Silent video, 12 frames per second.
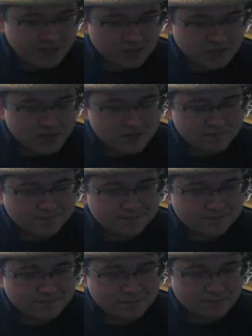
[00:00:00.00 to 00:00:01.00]
Sounds good. Yeah.
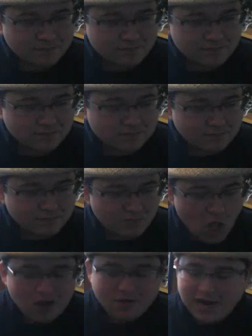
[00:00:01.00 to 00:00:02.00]

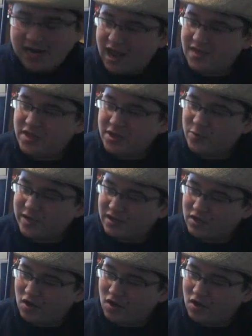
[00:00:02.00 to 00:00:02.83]
All right. I think we can